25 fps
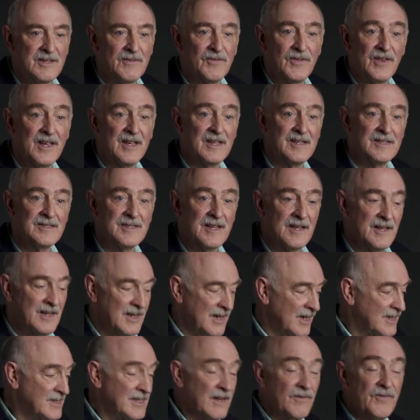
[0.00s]
of things
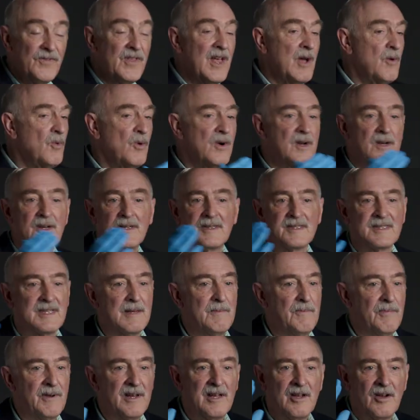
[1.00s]
as if they were
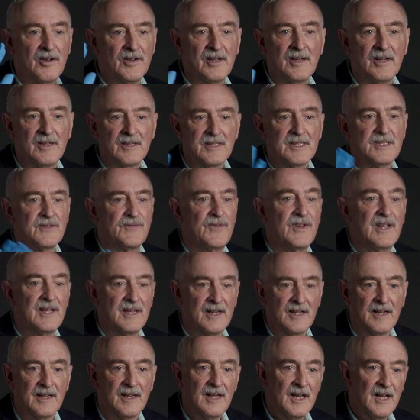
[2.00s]
simply on a
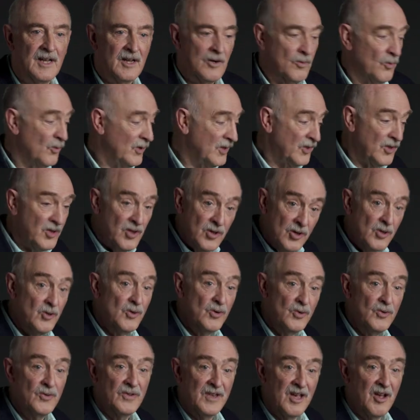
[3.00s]
sphere with
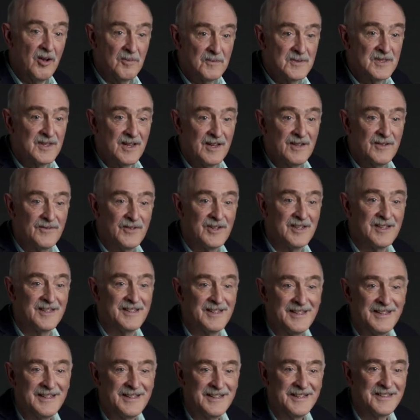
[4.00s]
you, the observer,
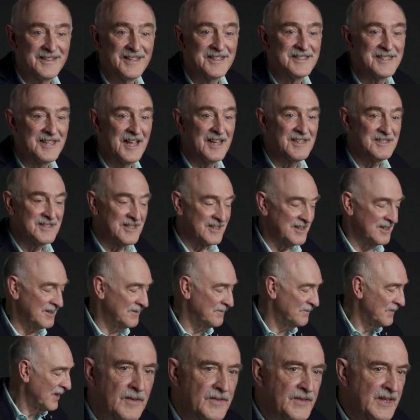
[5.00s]
at the center.
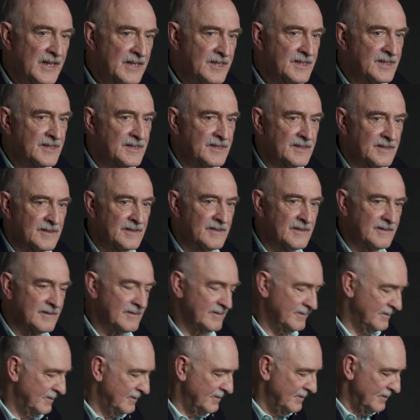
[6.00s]
This
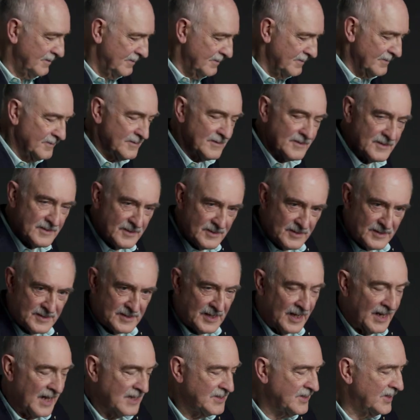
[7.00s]

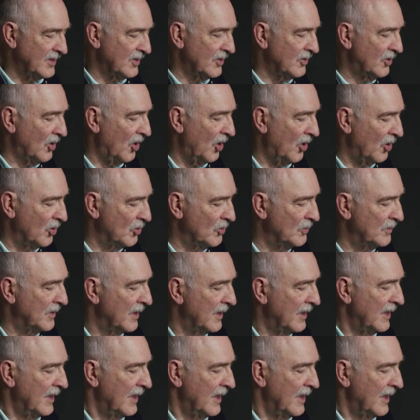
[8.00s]
celestial globe